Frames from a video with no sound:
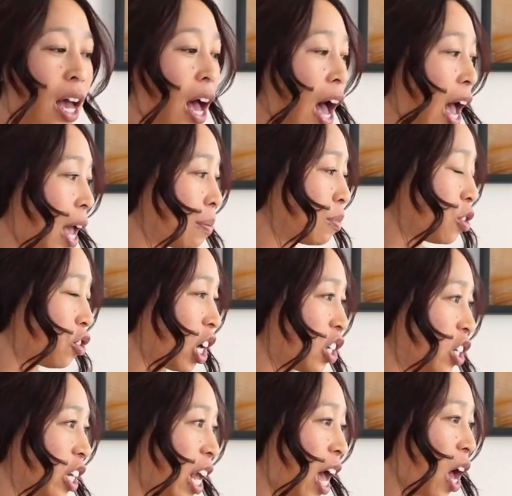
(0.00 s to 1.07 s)
I'm
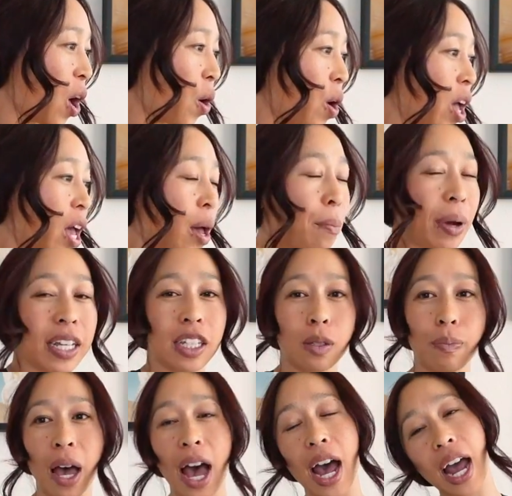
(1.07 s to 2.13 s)
stretching out my
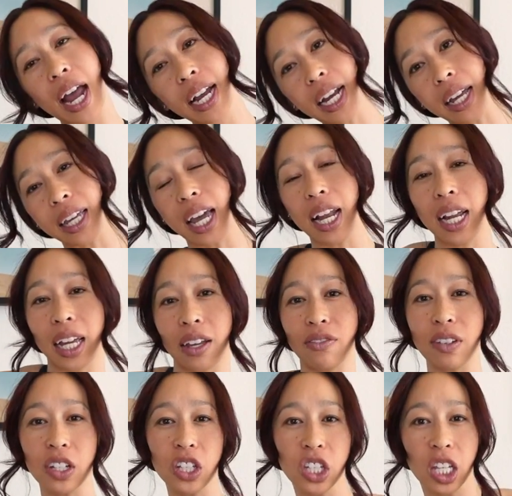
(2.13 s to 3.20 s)
spine, it
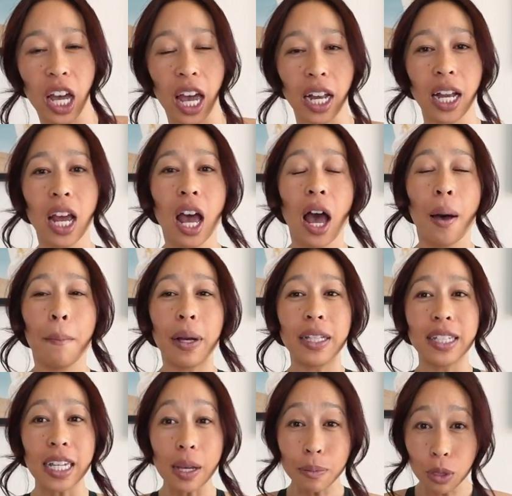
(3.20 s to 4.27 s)
feels good. But
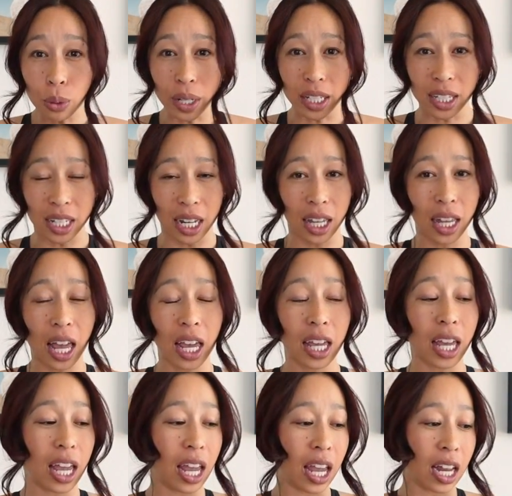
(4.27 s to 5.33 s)
deep twisting, like
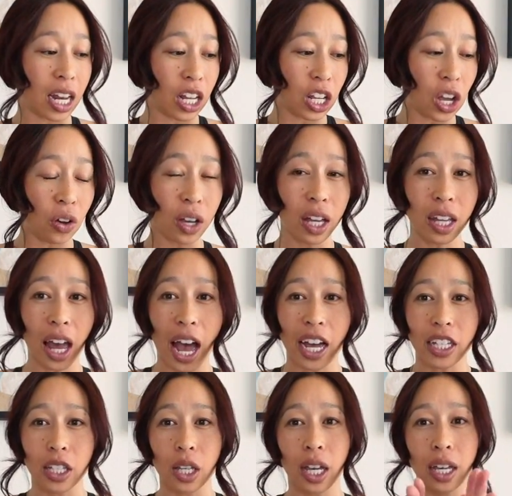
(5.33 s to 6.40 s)
in a yoga
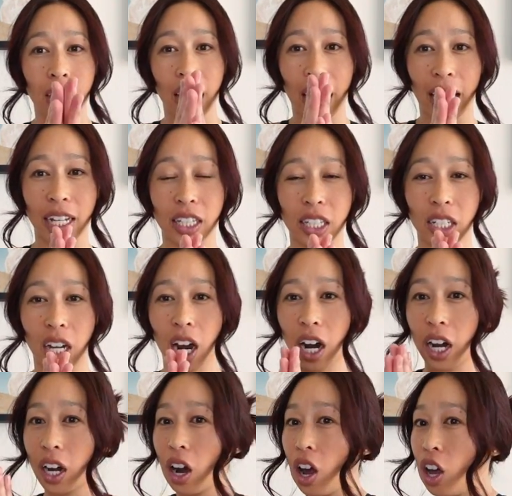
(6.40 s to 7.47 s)
class, hands to
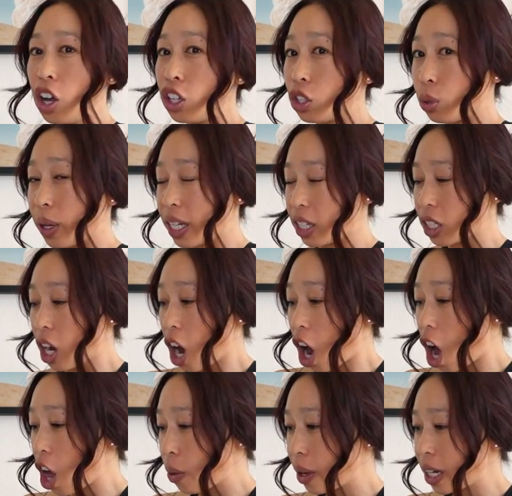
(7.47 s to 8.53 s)
heart, twist
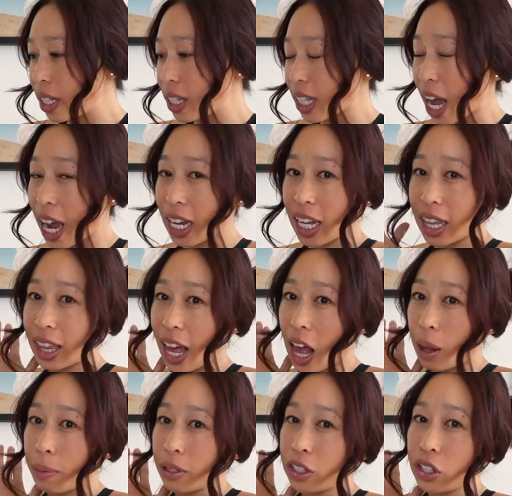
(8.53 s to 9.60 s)
all the way to the side, get the
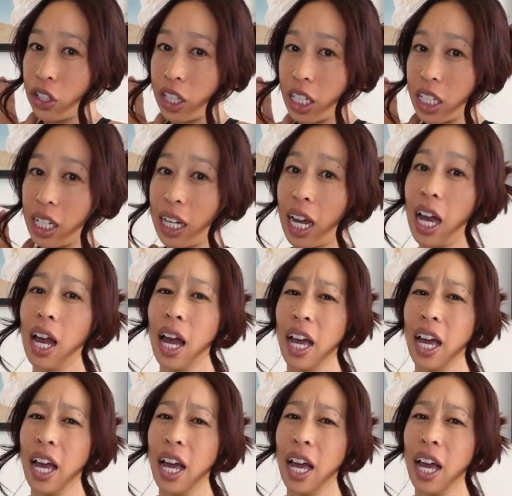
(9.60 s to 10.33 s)
elbow to the knee,